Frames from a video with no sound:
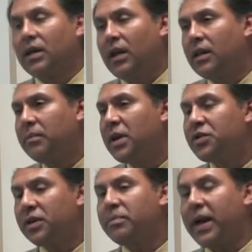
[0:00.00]
and the
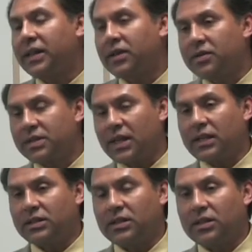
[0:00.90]
major impact there is
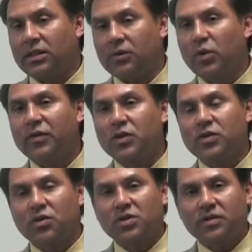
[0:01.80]
that uh, a revenue
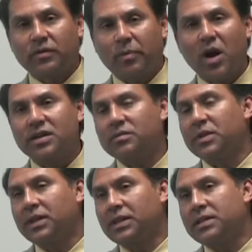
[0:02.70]
source of
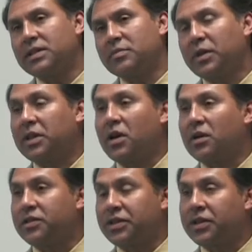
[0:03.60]
approximately $6 million
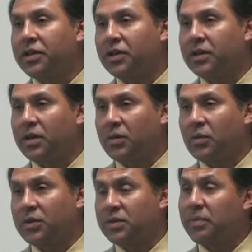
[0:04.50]
a year that
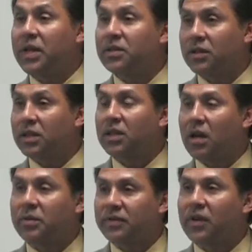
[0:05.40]
was spent on
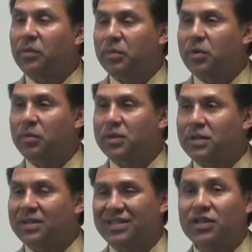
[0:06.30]
economic development
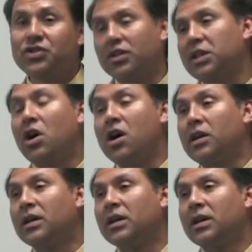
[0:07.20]
purposes is essentially
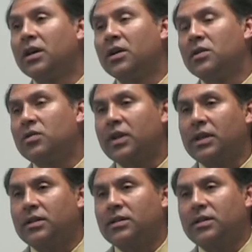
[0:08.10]
gone. So
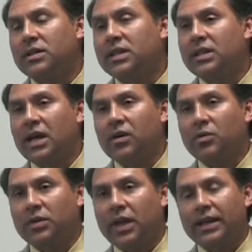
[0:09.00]
that the city now
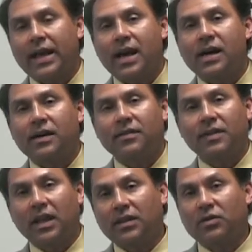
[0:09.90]
will not have
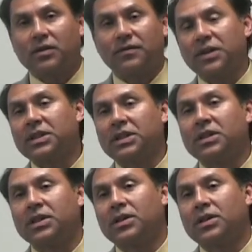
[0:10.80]
that level of funding